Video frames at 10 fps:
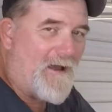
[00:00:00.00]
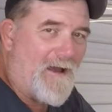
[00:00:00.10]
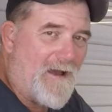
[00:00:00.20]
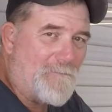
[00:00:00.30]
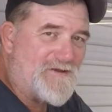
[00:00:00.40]

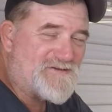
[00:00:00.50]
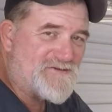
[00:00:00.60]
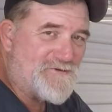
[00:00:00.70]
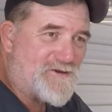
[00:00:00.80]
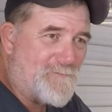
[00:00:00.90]
I'm a
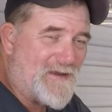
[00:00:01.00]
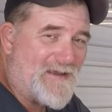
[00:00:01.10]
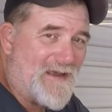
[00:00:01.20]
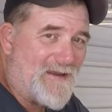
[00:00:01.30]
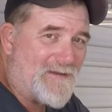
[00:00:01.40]
Suzuki
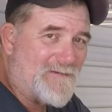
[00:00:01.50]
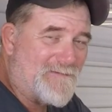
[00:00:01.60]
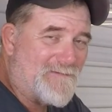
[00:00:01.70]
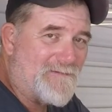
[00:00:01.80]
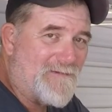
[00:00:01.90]
mechanic
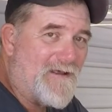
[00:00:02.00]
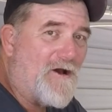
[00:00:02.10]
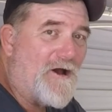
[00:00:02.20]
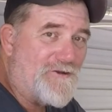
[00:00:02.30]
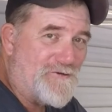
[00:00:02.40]

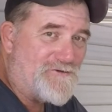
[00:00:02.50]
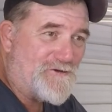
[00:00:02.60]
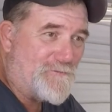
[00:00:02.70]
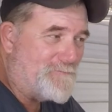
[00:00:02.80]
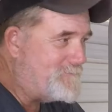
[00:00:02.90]
on YouTube,
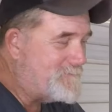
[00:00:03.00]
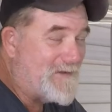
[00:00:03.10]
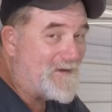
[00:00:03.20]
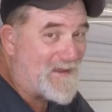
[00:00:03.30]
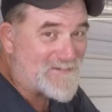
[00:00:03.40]

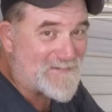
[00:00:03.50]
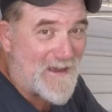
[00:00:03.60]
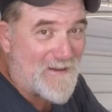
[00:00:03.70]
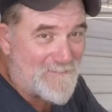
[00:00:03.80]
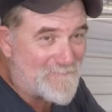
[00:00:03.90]
and that's
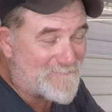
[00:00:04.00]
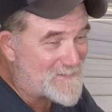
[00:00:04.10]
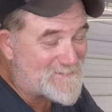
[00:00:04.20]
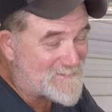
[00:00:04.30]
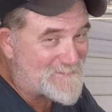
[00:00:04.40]

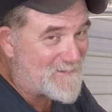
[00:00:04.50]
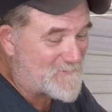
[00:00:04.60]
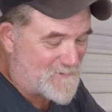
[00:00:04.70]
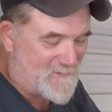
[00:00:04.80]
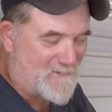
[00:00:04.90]
just
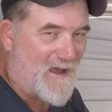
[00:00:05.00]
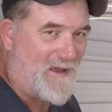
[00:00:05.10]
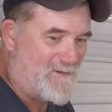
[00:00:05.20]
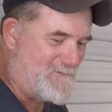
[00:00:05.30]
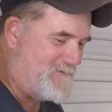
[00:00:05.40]
telling you a lie.
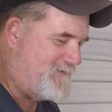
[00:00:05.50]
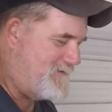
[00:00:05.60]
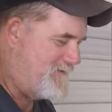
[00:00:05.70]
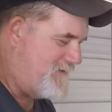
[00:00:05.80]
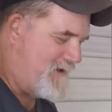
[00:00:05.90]

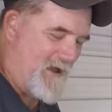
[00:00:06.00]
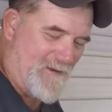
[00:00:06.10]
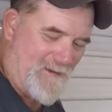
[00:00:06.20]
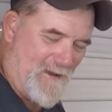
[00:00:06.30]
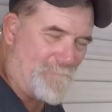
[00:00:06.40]
I
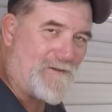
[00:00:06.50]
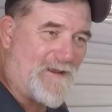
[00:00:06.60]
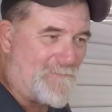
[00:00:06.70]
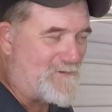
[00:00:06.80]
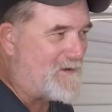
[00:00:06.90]

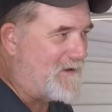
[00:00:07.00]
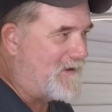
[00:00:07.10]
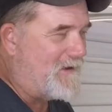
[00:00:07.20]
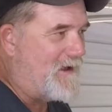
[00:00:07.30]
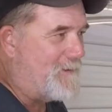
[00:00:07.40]

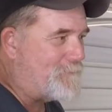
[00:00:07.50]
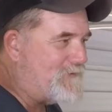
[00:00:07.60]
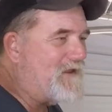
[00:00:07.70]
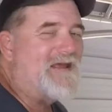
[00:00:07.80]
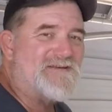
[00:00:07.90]

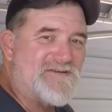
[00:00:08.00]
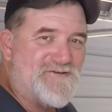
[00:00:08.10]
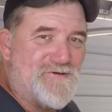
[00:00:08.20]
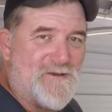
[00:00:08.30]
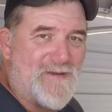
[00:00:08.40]
play a
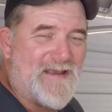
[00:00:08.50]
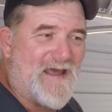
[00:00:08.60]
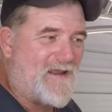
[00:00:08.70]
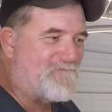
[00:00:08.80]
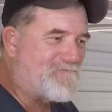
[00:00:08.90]
Suzuki
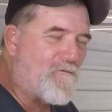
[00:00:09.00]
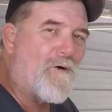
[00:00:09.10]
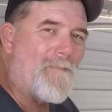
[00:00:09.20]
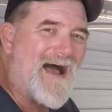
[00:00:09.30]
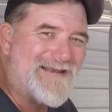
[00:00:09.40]
mechanic for
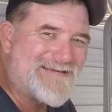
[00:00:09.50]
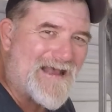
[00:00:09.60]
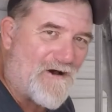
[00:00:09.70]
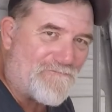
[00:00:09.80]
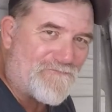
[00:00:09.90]

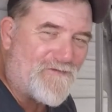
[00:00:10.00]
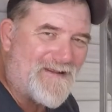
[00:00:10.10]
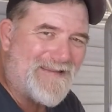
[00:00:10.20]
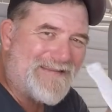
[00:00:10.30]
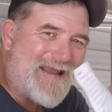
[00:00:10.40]
myself,
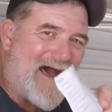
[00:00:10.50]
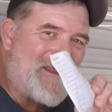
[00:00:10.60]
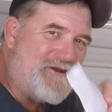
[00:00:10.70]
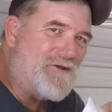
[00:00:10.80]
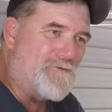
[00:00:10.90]

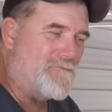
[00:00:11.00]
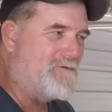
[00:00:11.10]
not you.